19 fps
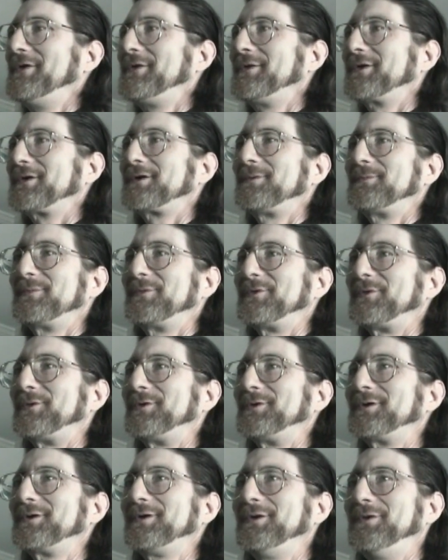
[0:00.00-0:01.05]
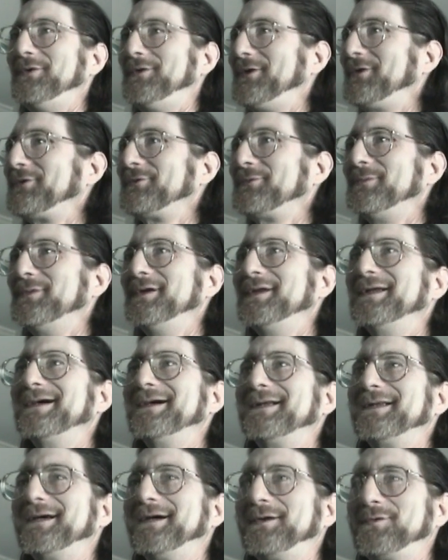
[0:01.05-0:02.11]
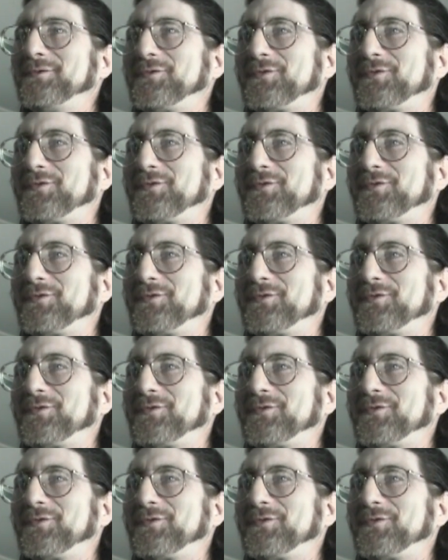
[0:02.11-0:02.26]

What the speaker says: that comes along and tells me that ain't